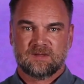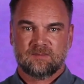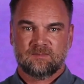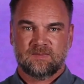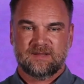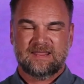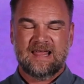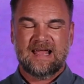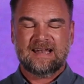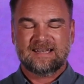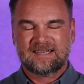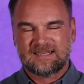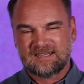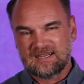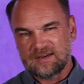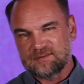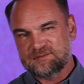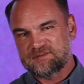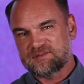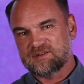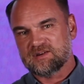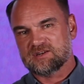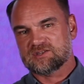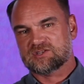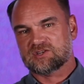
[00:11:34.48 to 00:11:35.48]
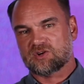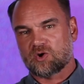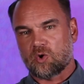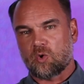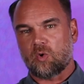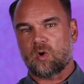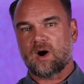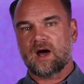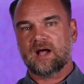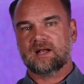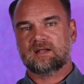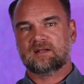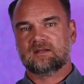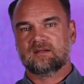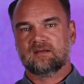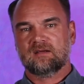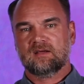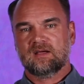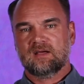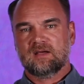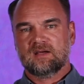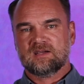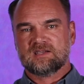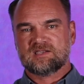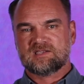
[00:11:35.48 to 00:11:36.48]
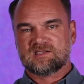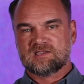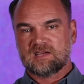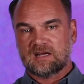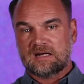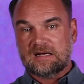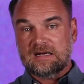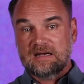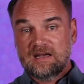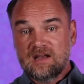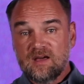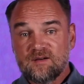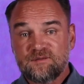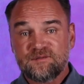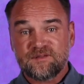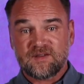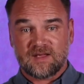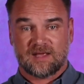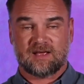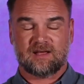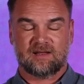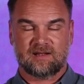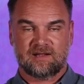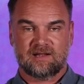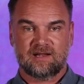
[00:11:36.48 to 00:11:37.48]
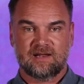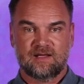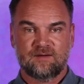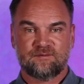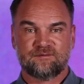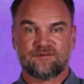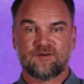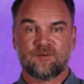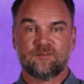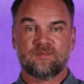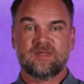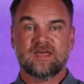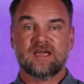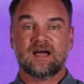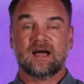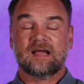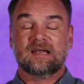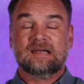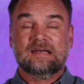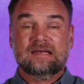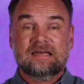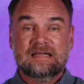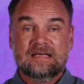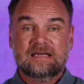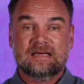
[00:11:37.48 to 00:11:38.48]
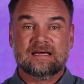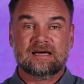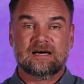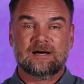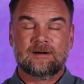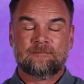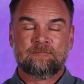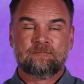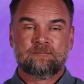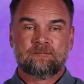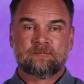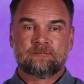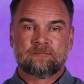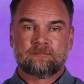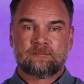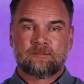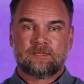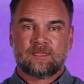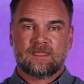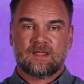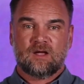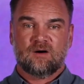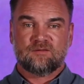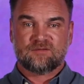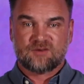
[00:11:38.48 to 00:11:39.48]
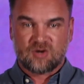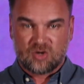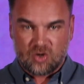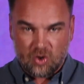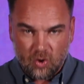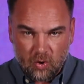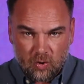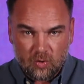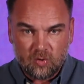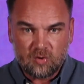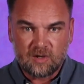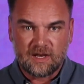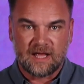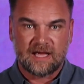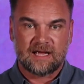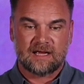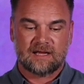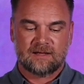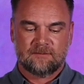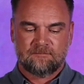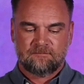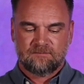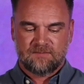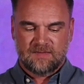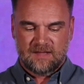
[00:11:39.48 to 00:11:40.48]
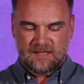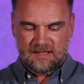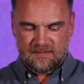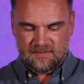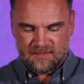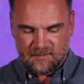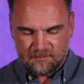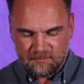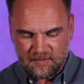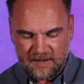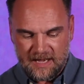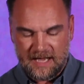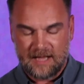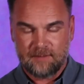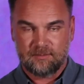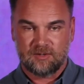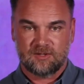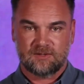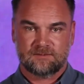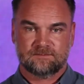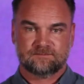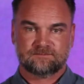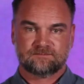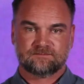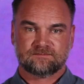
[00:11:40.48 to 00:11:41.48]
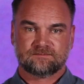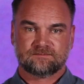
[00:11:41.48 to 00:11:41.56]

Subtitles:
But that differs quite significantly from the idea of calling in the Bible.